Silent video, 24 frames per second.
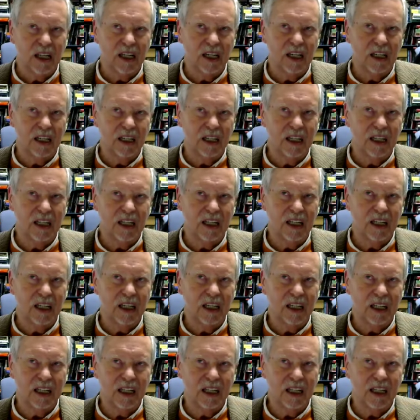
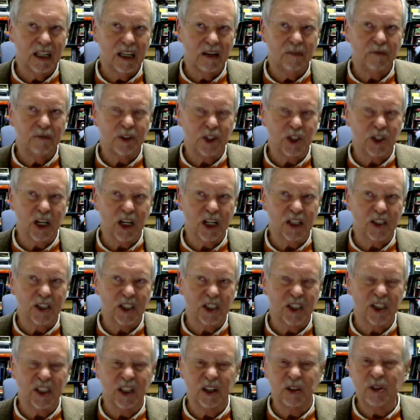
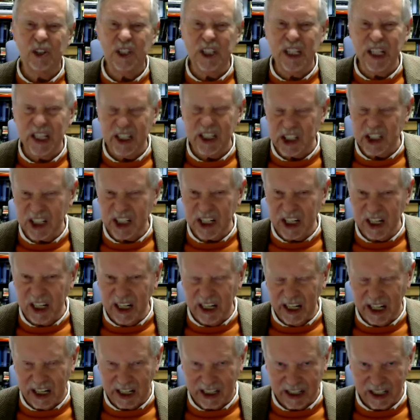emphasizes their
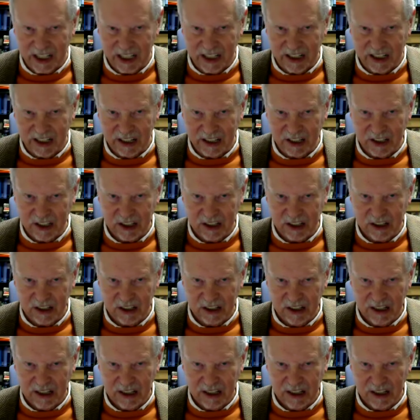disconnectedness,